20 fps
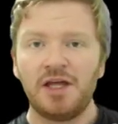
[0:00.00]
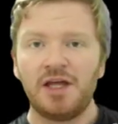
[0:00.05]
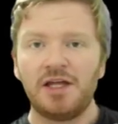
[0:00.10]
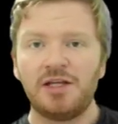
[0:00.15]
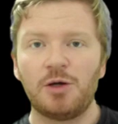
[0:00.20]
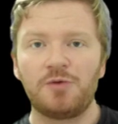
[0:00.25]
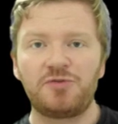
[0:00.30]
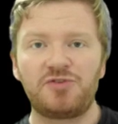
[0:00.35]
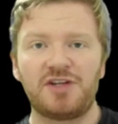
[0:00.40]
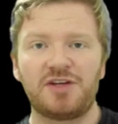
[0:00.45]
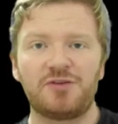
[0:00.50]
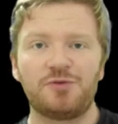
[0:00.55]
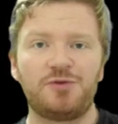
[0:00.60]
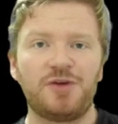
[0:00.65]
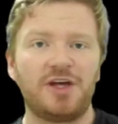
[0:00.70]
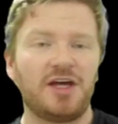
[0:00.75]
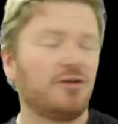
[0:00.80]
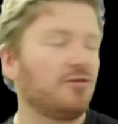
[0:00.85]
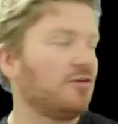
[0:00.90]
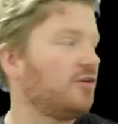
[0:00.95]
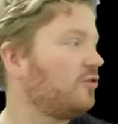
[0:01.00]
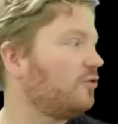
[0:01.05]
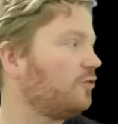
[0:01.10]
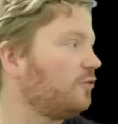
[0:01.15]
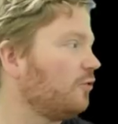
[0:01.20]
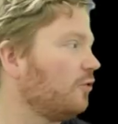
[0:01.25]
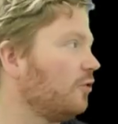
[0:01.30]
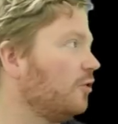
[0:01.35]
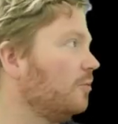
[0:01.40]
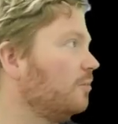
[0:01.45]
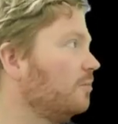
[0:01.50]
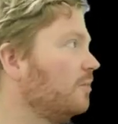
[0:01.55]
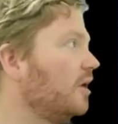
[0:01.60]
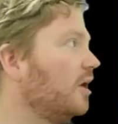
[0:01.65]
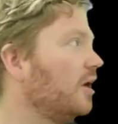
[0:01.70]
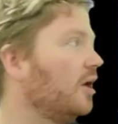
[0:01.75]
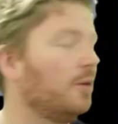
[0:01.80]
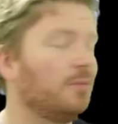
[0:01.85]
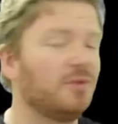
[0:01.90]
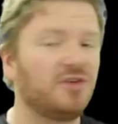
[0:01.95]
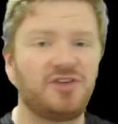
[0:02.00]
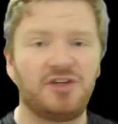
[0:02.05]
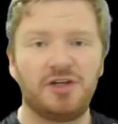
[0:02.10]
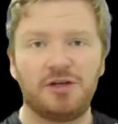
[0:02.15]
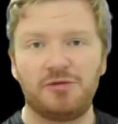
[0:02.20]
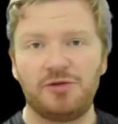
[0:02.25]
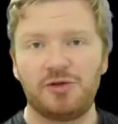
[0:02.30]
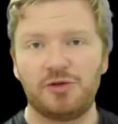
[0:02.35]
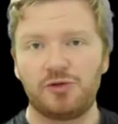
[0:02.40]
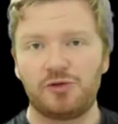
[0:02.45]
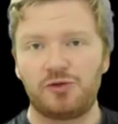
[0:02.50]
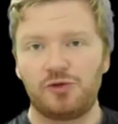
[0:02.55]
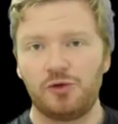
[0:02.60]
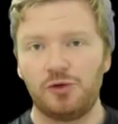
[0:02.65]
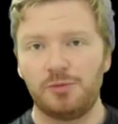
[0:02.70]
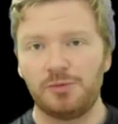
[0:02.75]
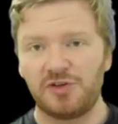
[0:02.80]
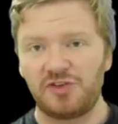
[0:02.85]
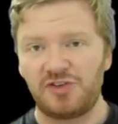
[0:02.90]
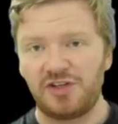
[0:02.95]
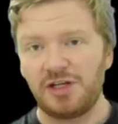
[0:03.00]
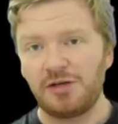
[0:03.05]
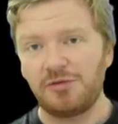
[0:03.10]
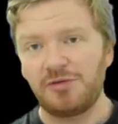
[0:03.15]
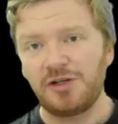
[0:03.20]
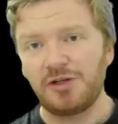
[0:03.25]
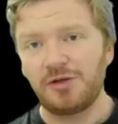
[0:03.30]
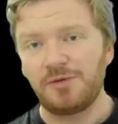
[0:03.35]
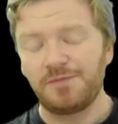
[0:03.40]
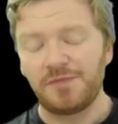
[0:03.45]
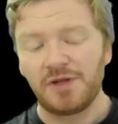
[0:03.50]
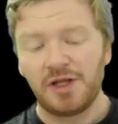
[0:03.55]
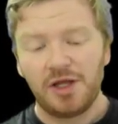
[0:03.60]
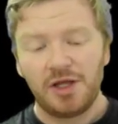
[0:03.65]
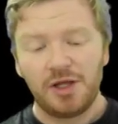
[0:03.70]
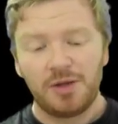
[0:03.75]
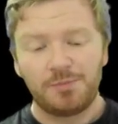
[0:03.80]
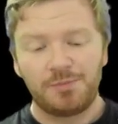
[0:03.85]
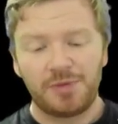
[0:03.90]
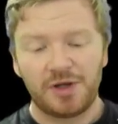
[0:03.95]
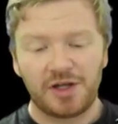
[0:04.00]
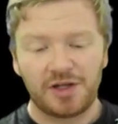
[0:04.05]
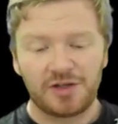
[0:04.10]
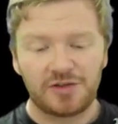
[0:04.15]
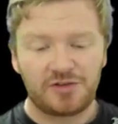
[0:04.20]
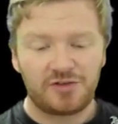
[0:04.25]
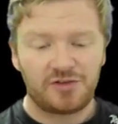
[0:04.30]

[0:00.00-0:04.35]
Obviously, that varies from material to material, but